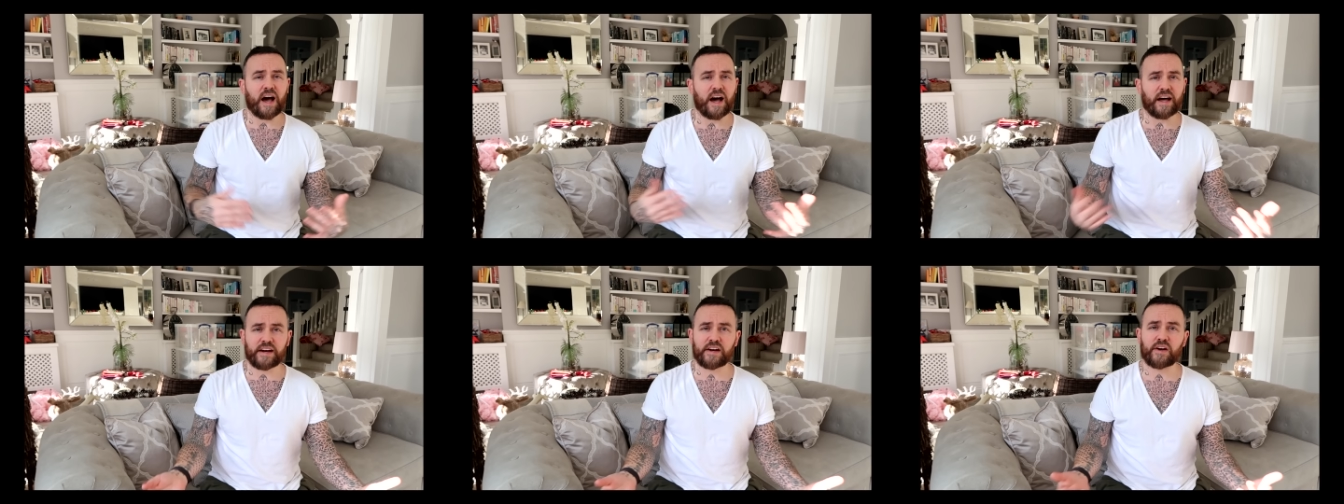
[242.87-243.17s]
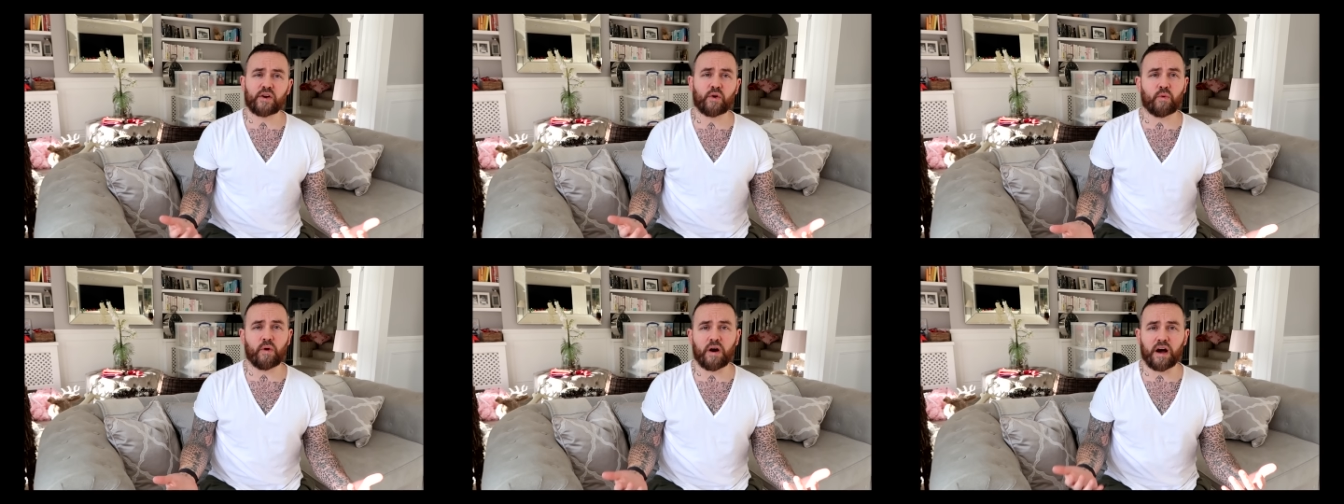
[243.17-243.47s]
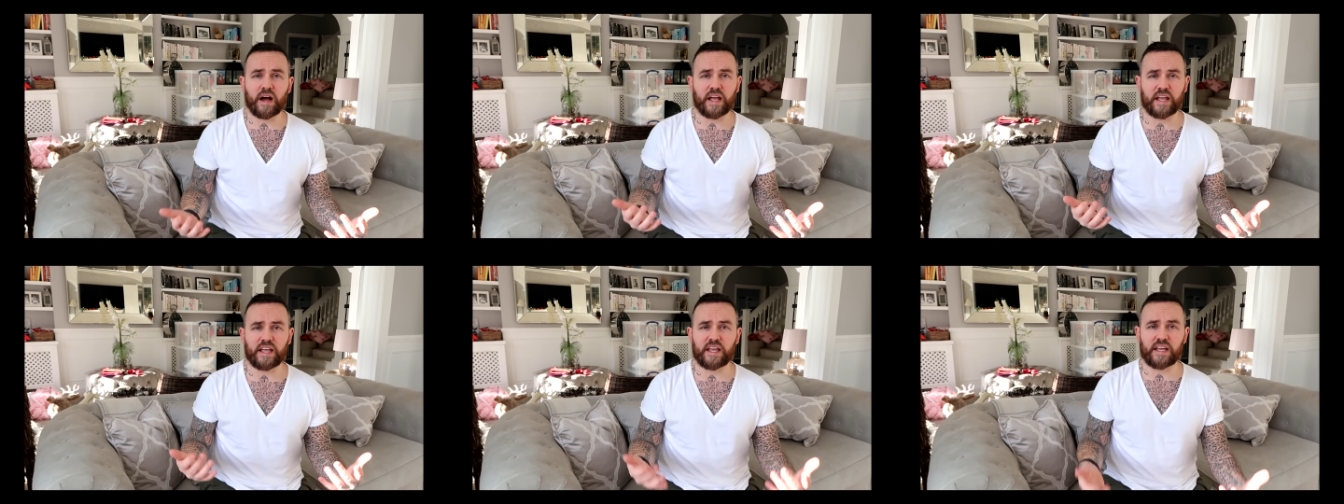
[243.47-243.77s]
I don't know
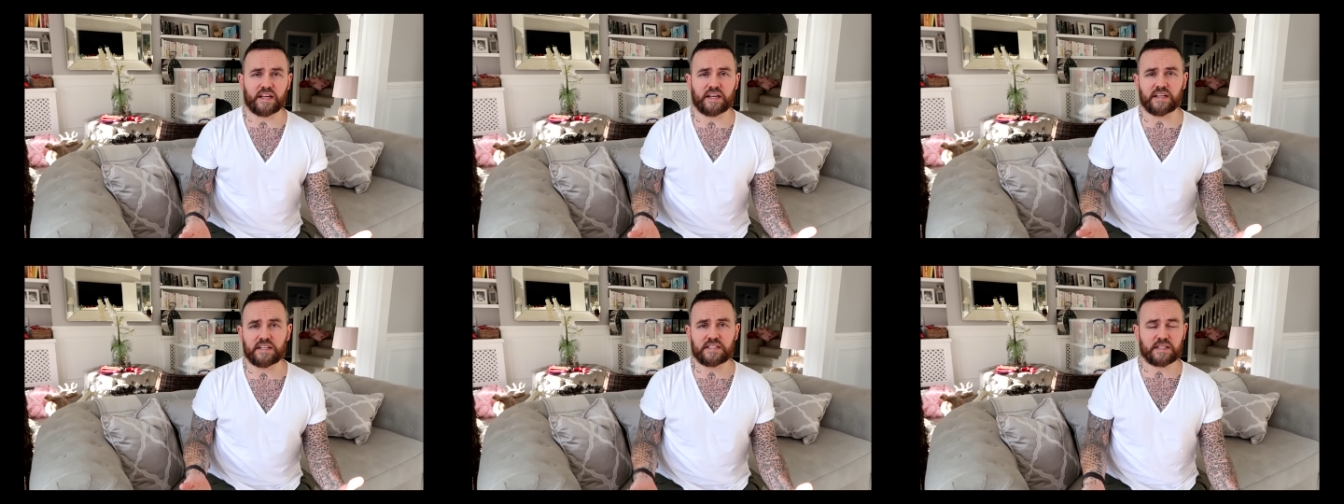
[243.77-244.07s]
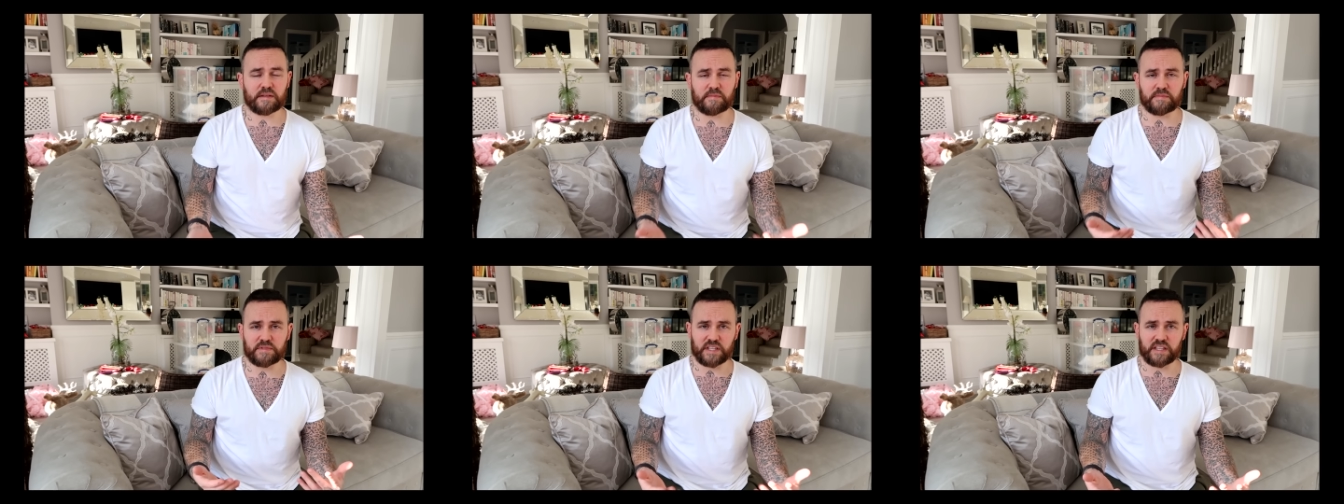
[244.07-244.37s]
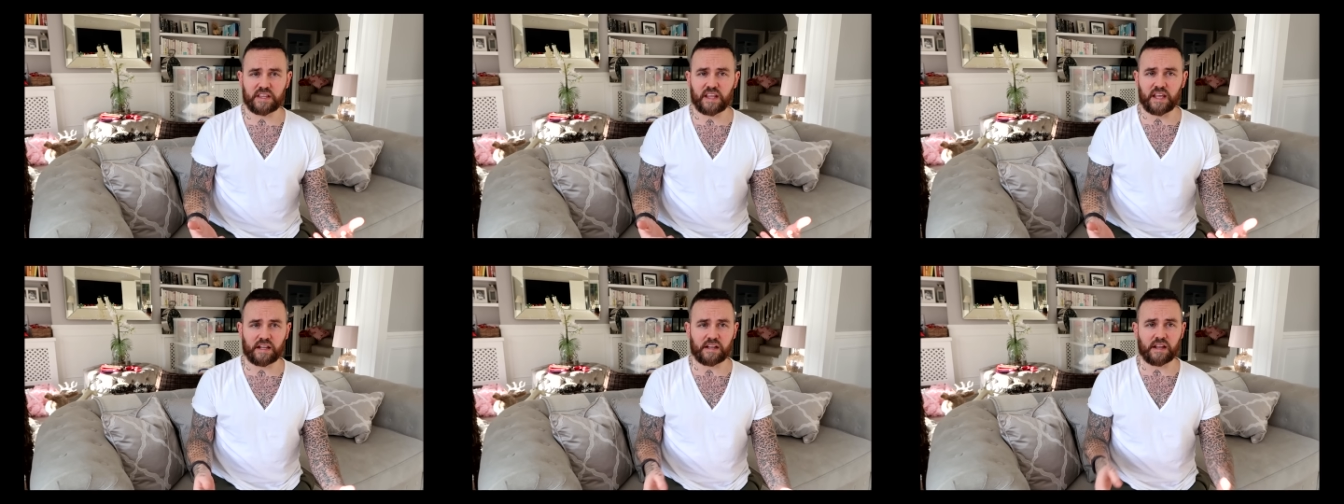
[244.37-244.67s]
why Edie seems
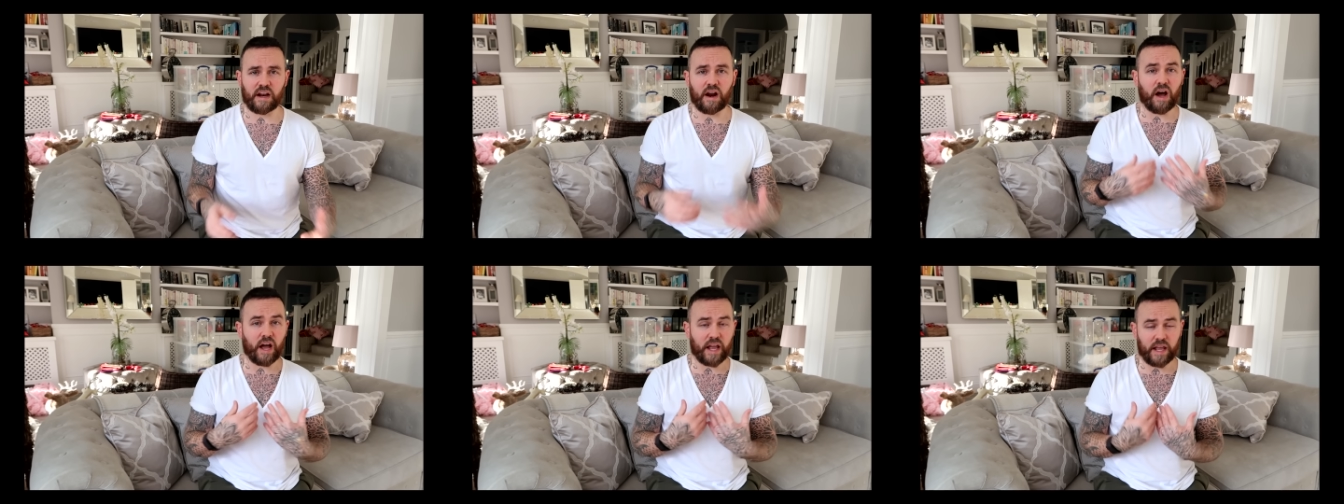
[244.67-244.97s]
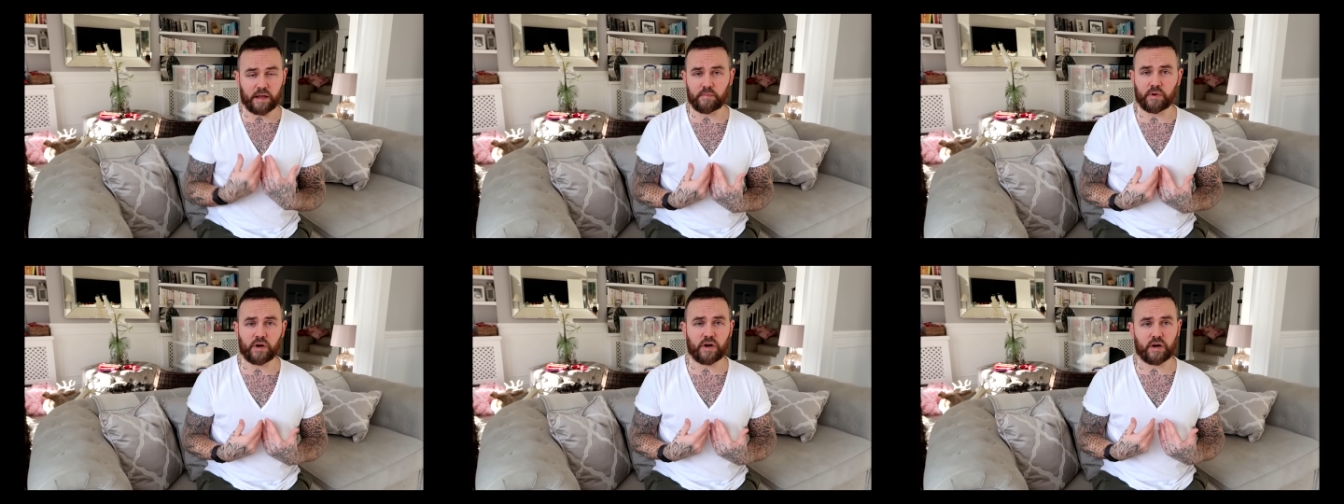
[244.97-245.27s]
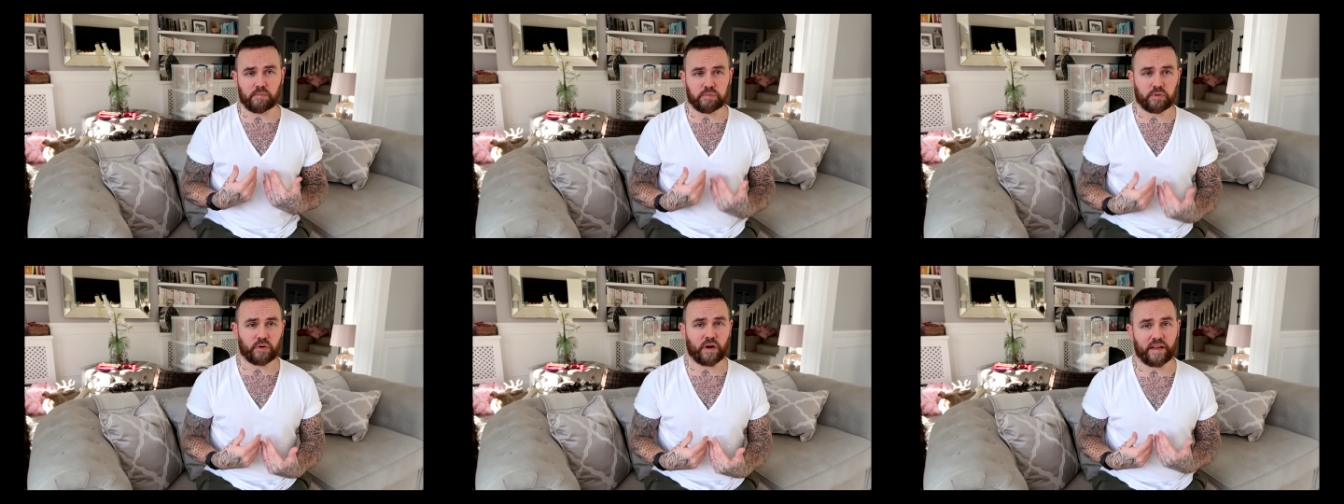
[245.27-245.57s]
to think that I am
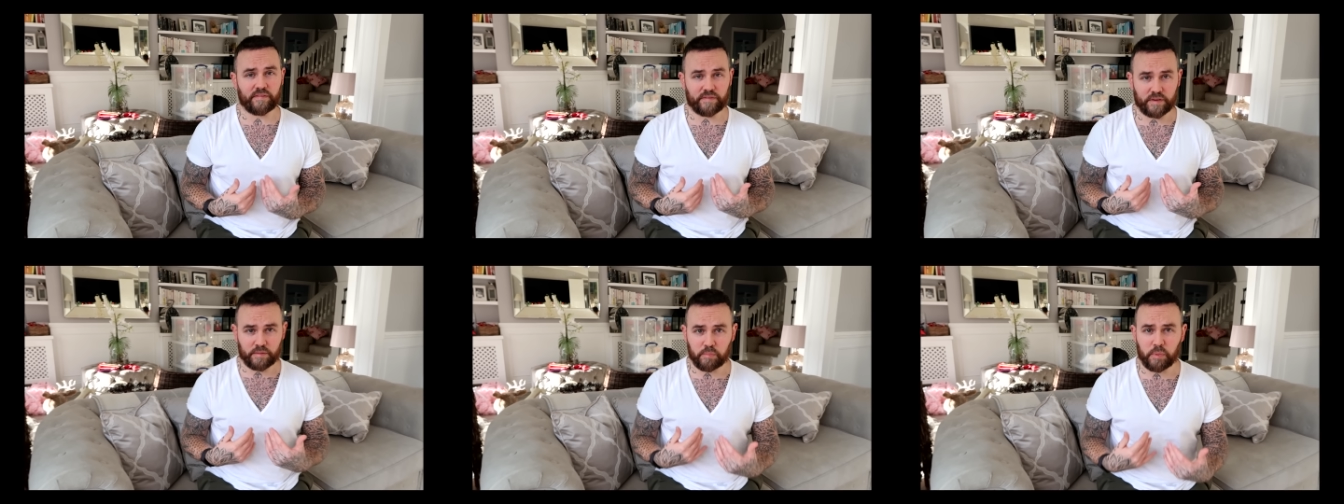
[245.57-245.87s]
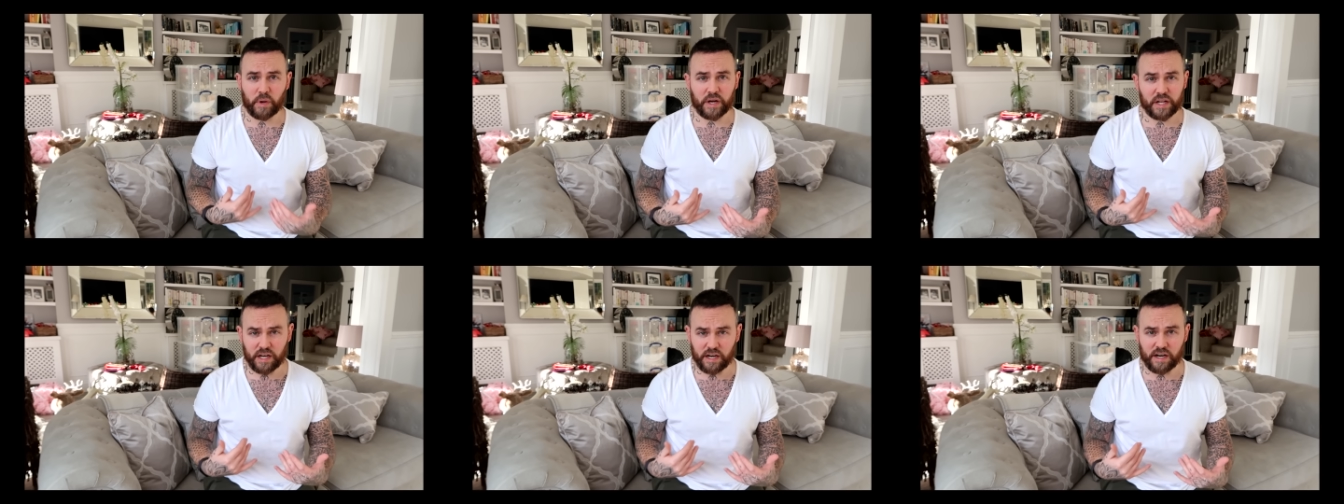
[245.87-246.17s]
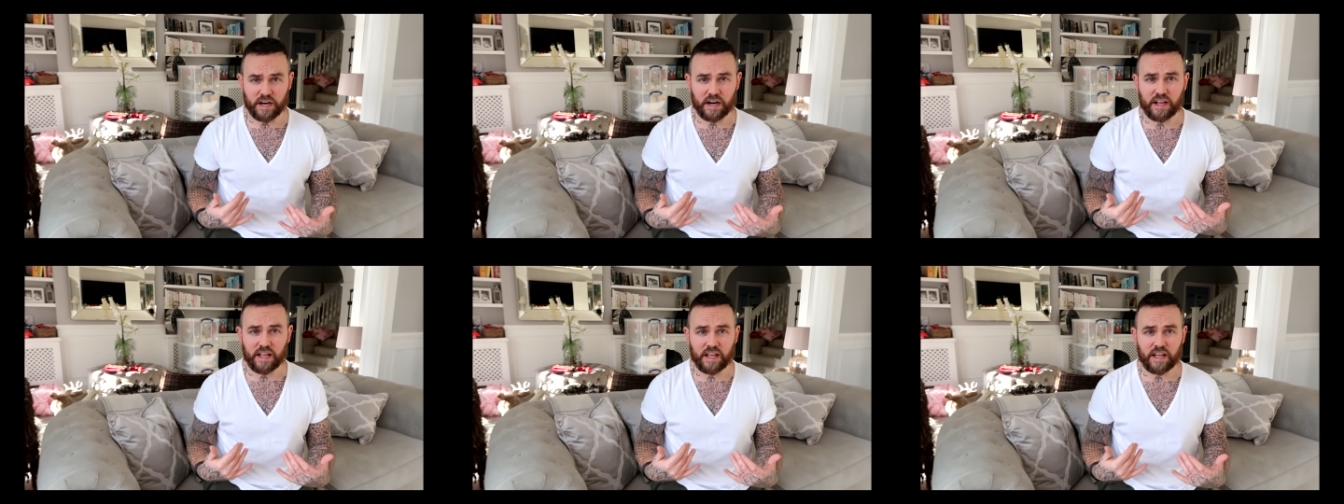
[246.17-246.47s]
her private
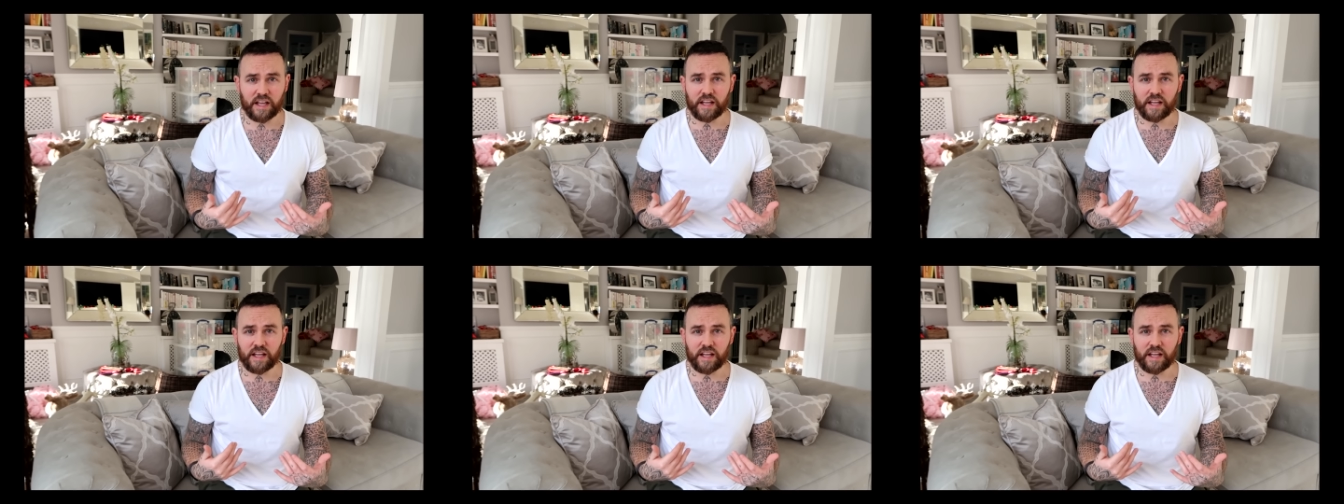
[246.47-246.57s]
butler,